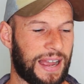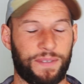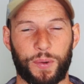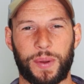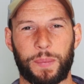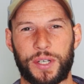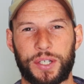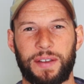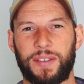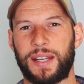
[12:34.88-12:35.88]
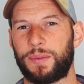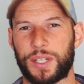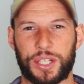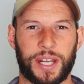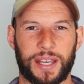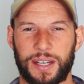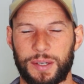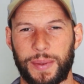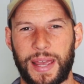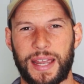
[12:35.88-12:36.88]
for when we're traveling. We just chuck it in
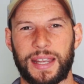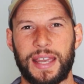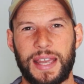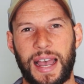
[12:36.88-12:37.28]
your bag.